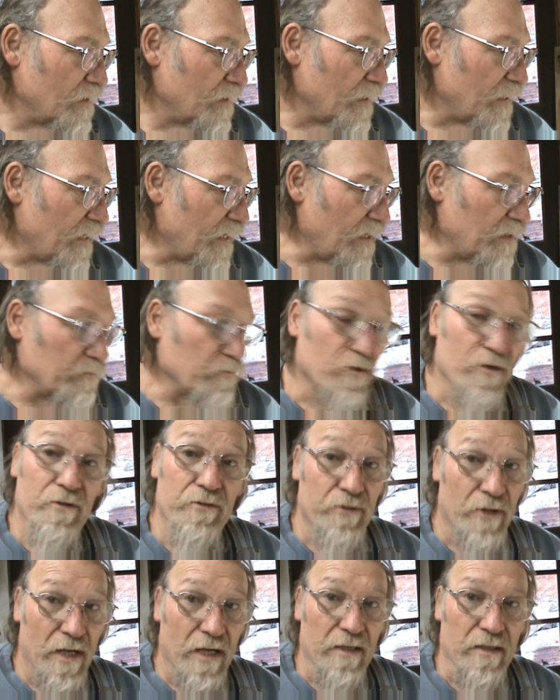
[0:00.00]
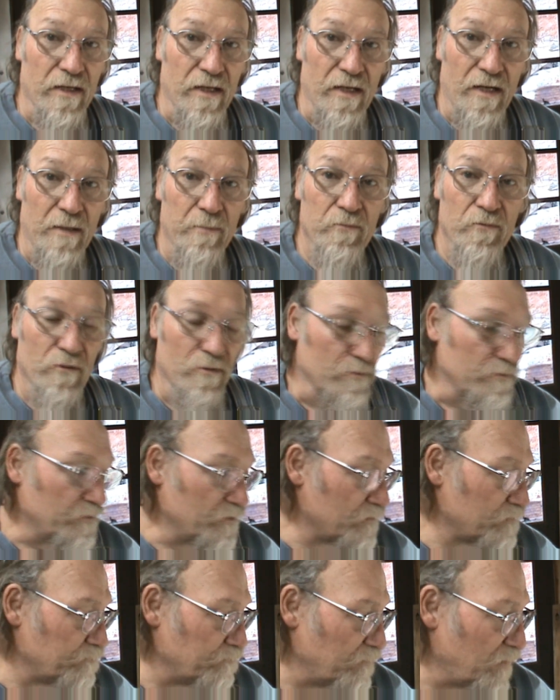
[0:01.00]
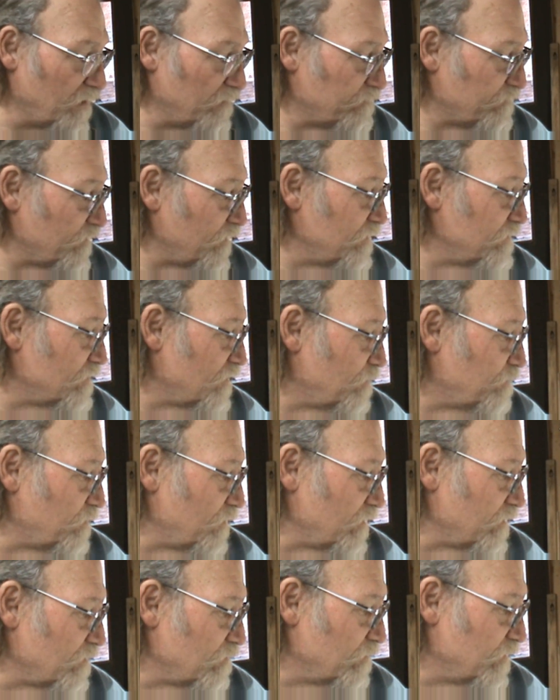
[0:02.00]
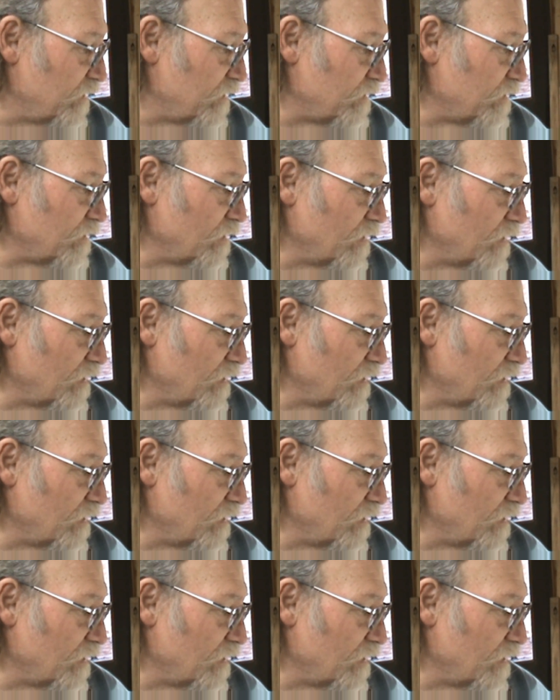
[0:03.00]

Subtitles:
I'm going to try that. I'm going to just buff these up a little bit.